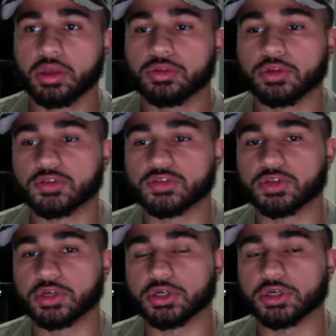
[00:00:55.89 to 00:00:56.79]
This
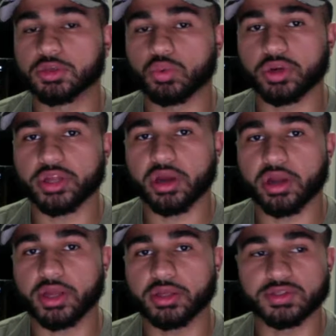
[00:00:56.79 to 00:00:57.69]
workout
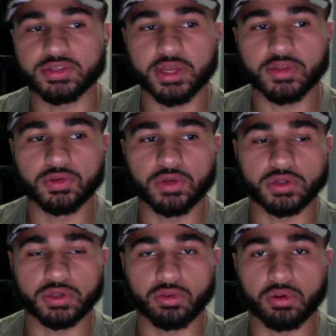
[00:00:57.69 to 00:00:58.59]
I decided to
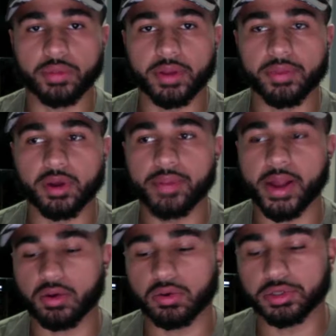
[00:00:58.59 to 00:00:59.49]
actually throw my belt back
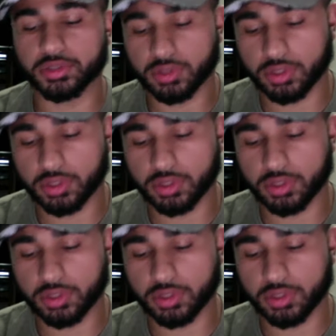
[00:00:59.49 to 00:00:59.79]
on